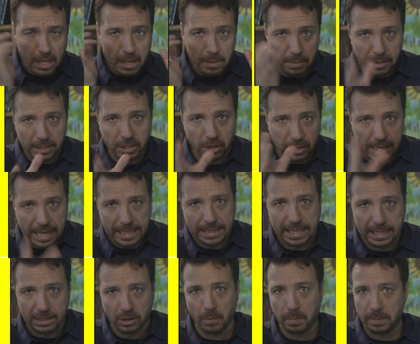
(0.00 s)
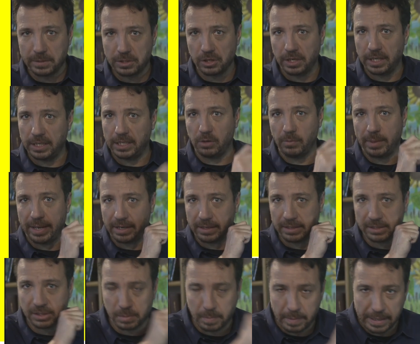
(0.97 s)
but you get that opportunity where you
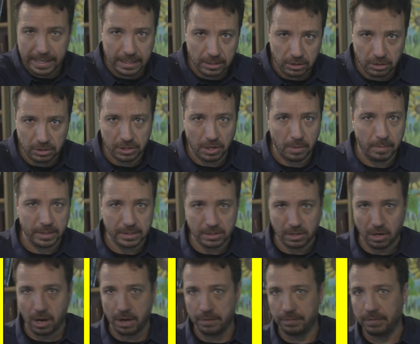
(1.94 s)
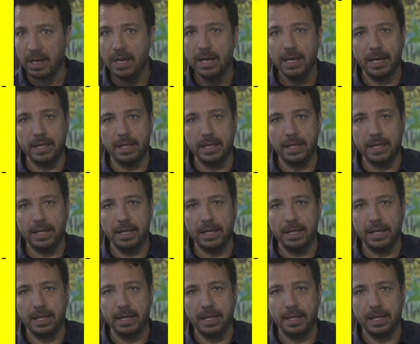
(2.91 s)
can speak into someone's life.